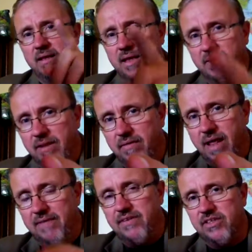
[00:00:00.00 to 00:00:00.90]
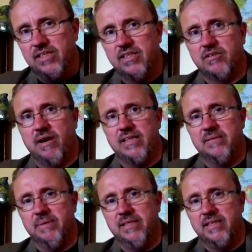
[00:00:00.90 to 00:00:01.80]
You give your life to Jesus Christ
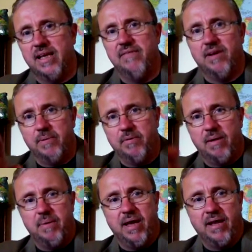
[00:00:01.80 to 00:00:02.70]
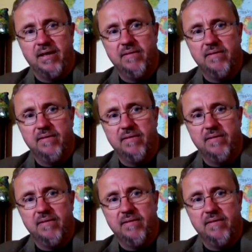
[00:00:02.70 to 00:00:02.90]
and be saved. I'll be right back.